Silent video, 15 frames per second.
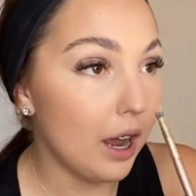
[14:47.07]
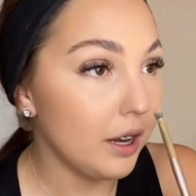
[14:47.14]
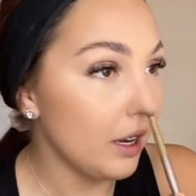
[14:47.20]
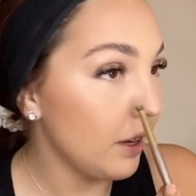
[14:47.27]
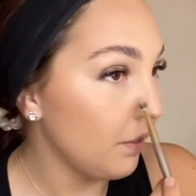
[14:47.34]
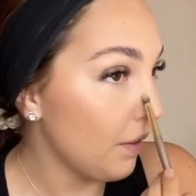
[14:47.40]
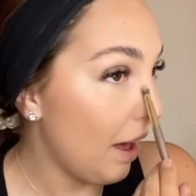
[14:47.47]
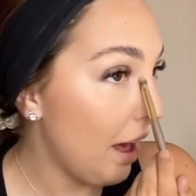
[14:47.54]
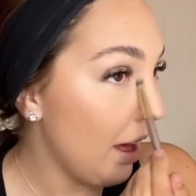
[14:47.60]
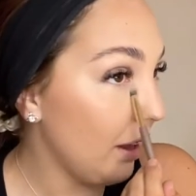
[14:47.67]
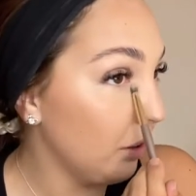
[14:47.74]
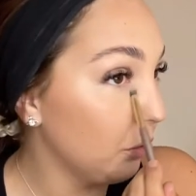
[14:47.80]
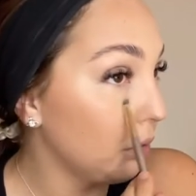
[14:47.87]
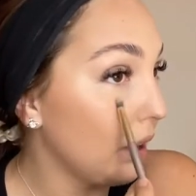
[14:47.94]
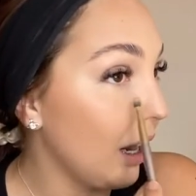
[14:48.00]
and if
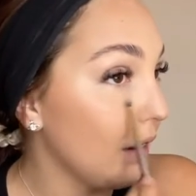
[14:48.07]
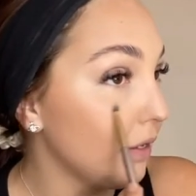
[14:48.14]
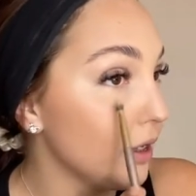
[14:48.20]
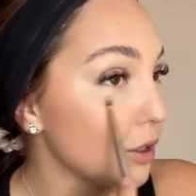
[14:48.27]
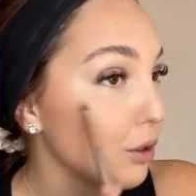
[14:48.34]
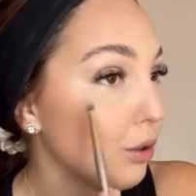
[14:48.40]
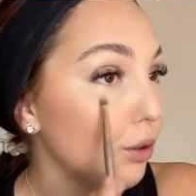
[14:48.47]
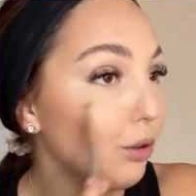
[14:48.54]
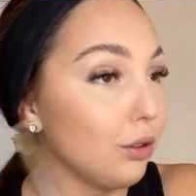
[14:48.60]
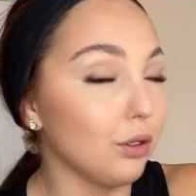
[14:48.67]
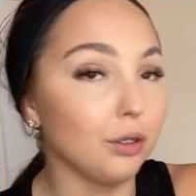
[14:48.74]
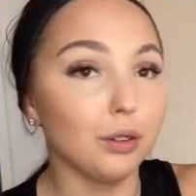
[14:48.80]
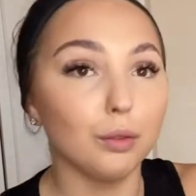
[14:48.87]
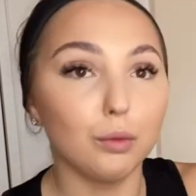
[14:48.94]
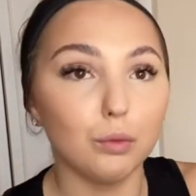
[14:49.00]
Elle carries
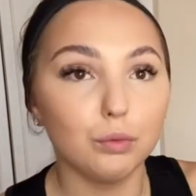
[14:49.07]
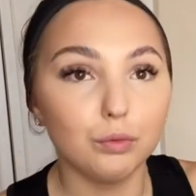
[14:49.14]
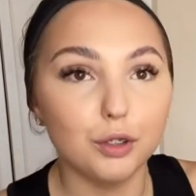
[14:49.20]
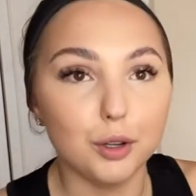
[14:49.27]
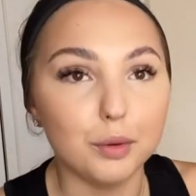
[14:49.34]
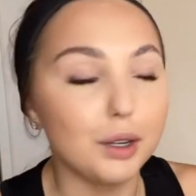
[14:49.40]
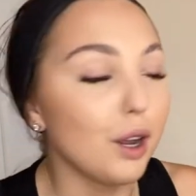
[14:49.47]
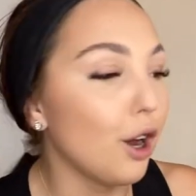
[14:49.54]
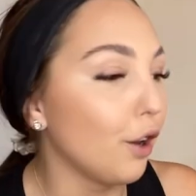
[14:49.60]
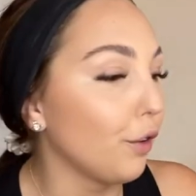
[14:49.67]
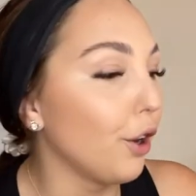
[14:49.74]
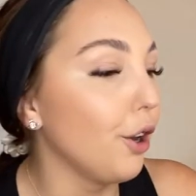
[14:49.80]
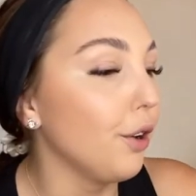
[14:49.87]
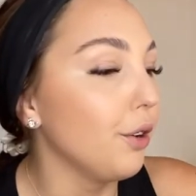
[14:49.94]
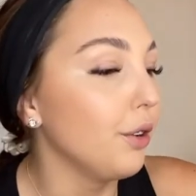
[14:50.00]
on doing
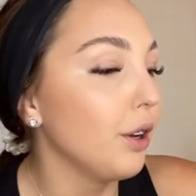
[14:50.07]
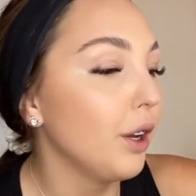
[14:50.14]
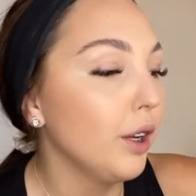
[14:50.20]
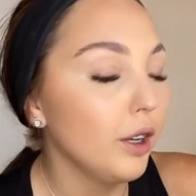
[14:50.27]
her own